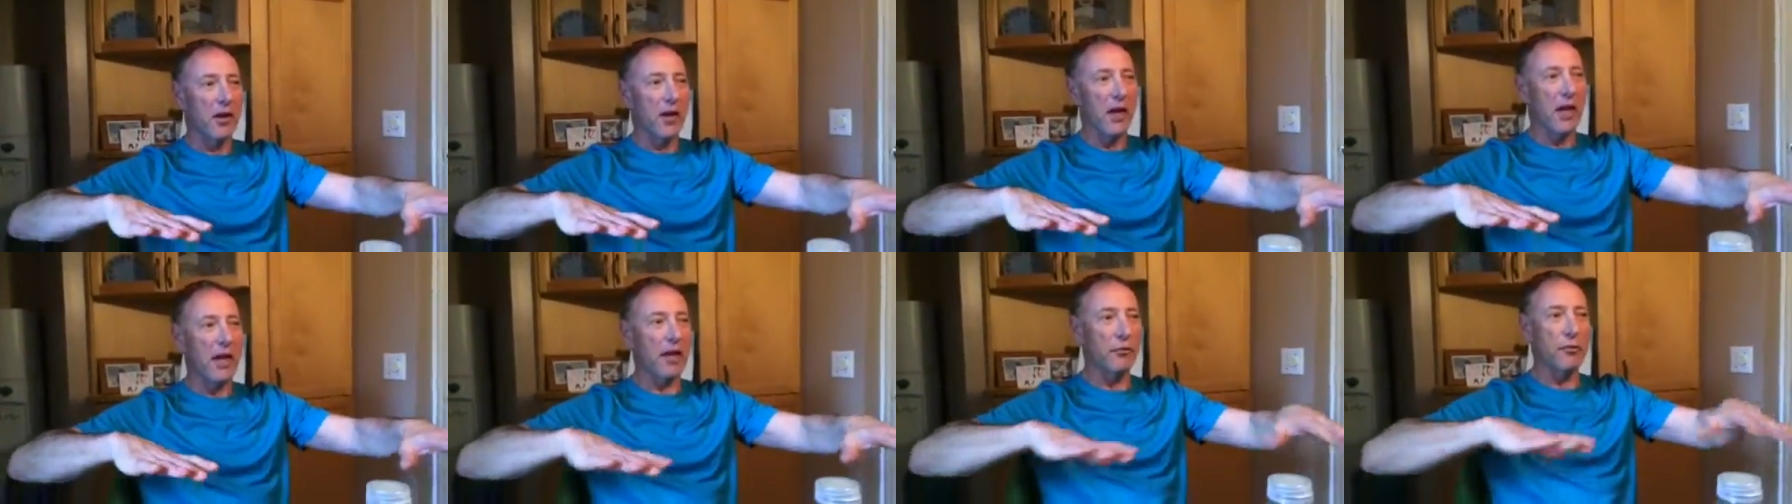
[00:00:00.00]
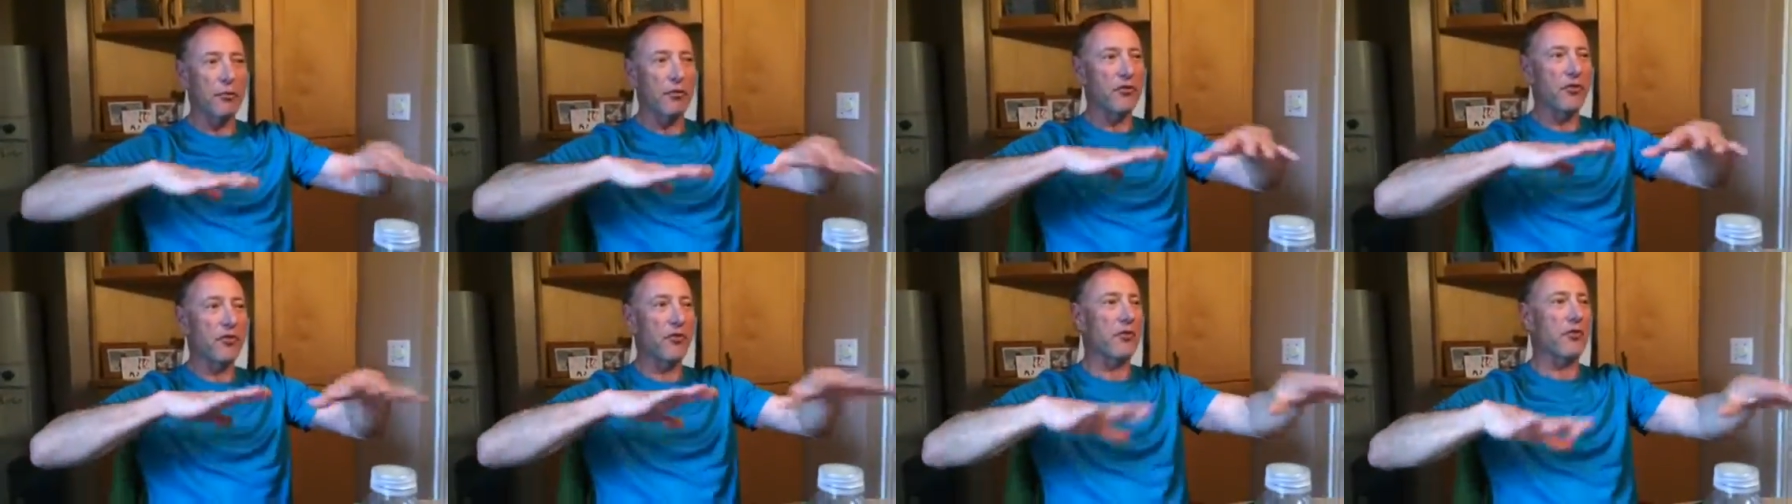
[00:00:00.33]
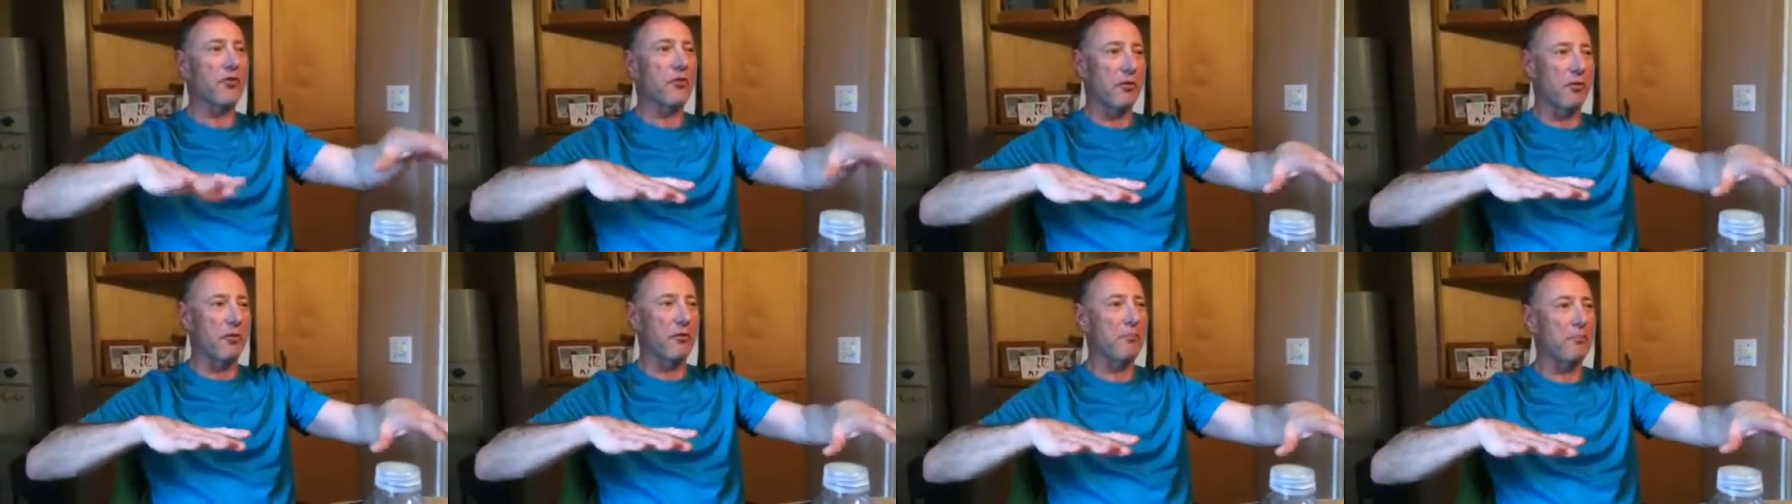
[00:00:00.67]
And it was
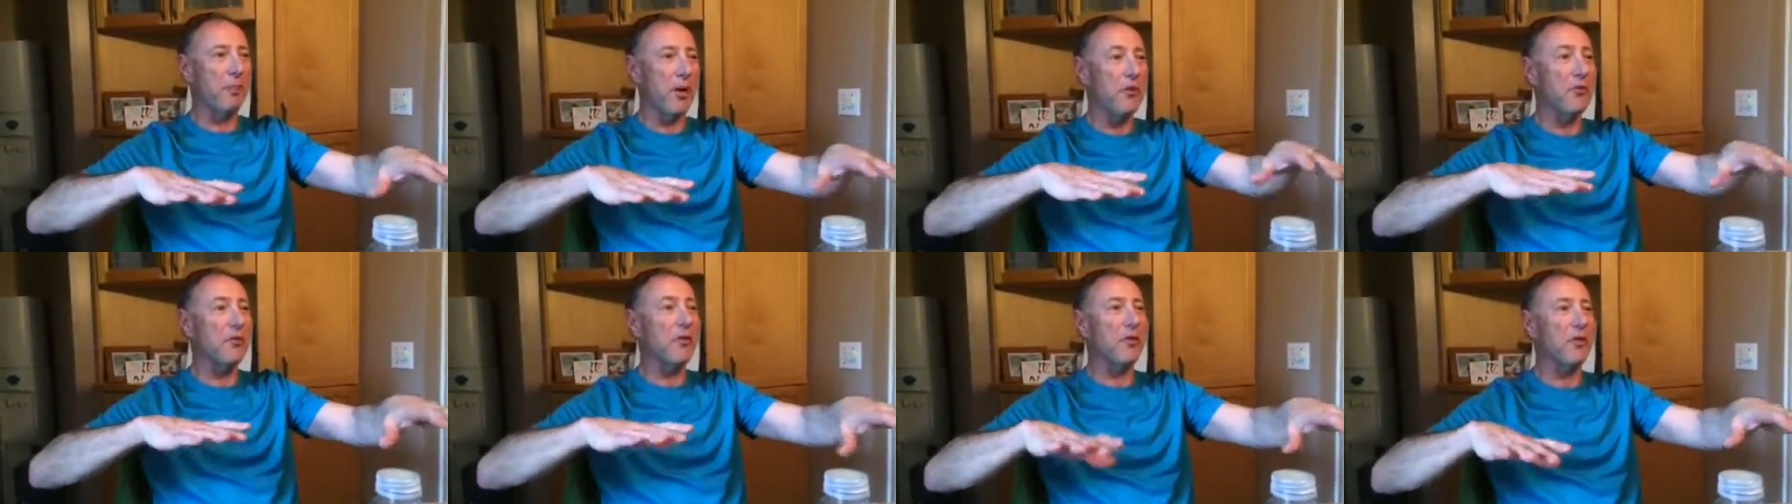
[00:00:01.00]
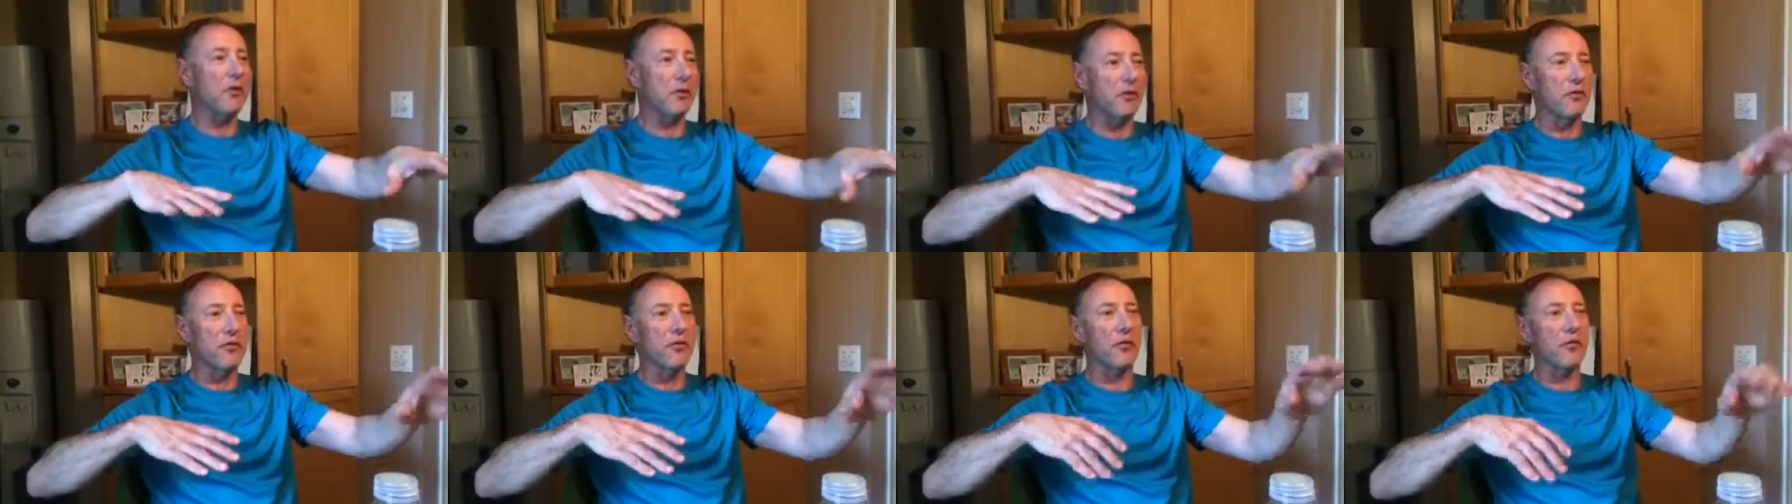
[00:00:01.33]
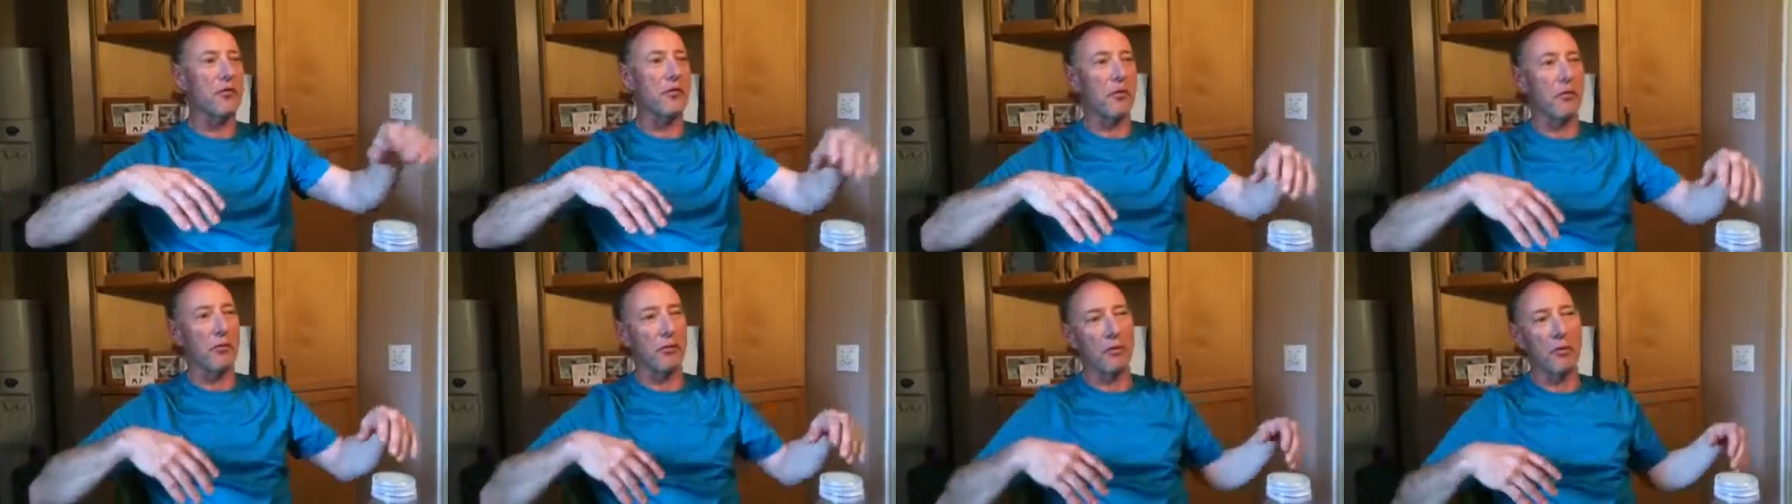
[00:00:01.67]
basically it was
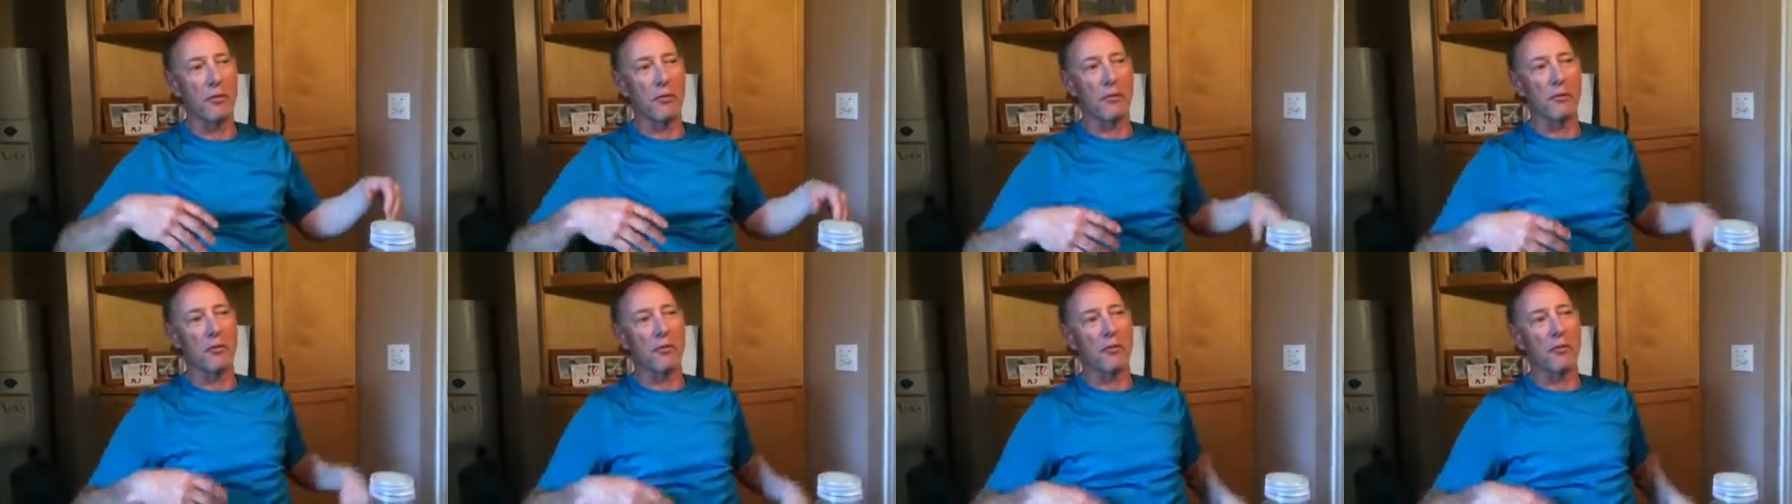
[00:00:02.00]
just a room.